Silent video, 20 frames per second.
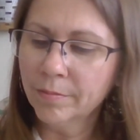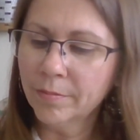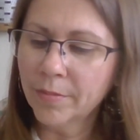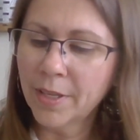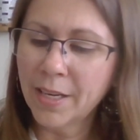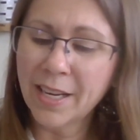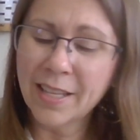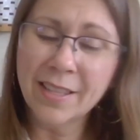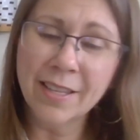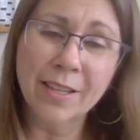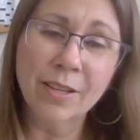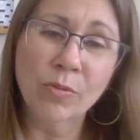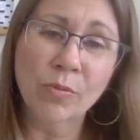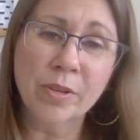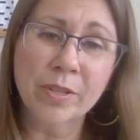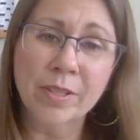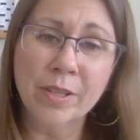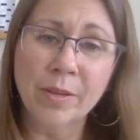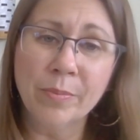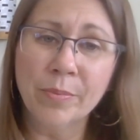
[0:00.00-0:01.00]
And I think it
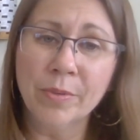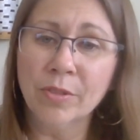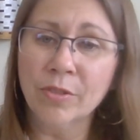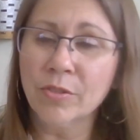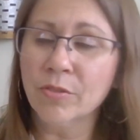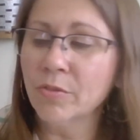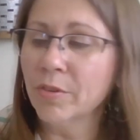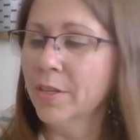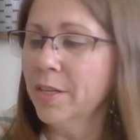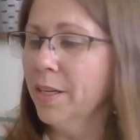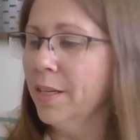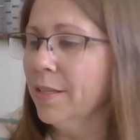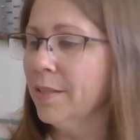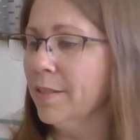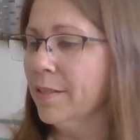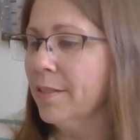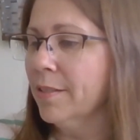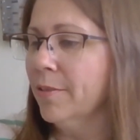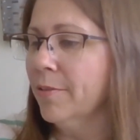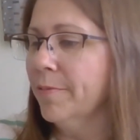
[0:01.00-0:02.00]
works up and looks really
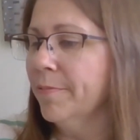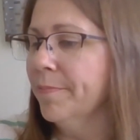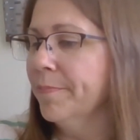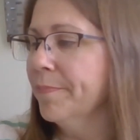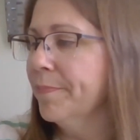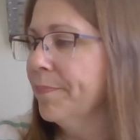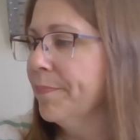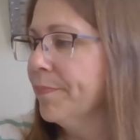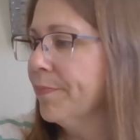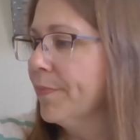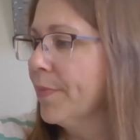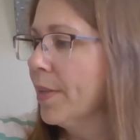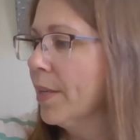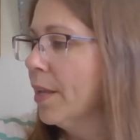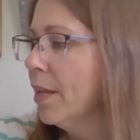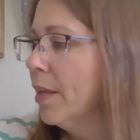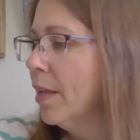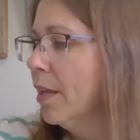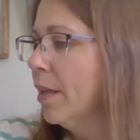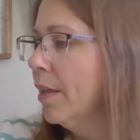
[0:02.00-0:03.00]
nice. So
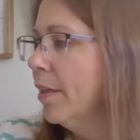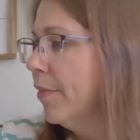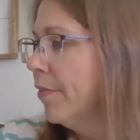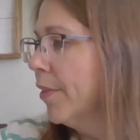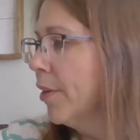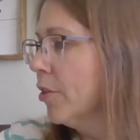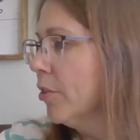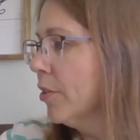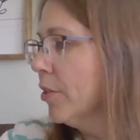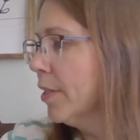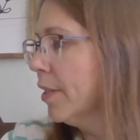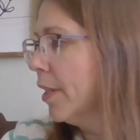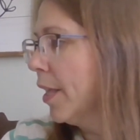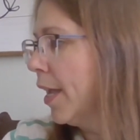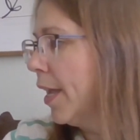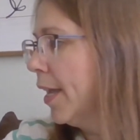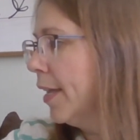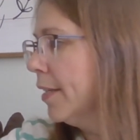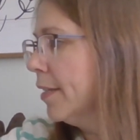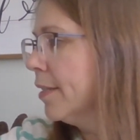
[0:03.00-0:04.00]
there's
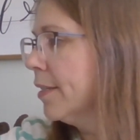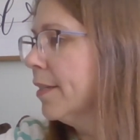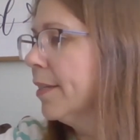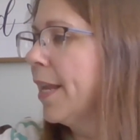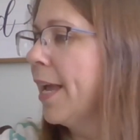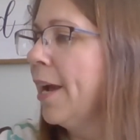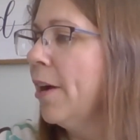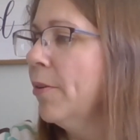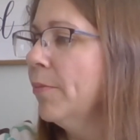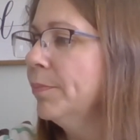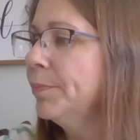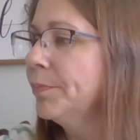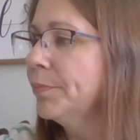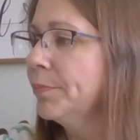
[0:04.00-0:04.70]
that. Now,